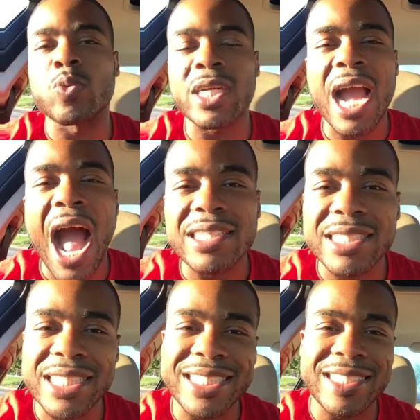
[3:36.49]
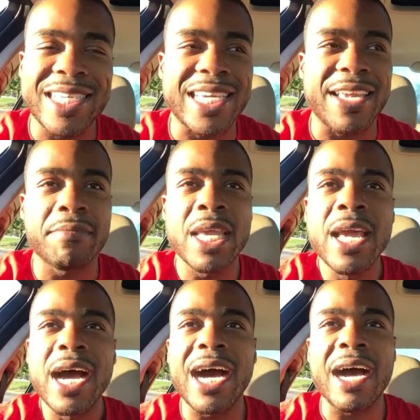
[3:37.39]
We're constantly seeking
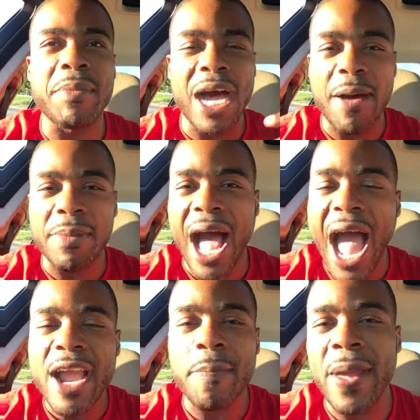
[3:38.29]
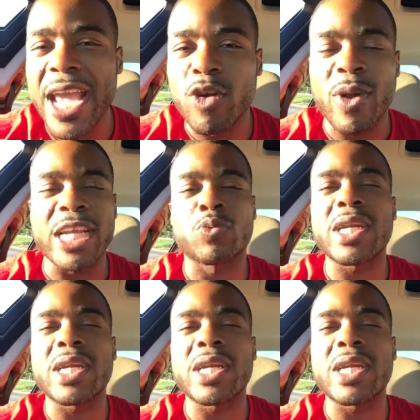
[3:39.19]
higher pay grades.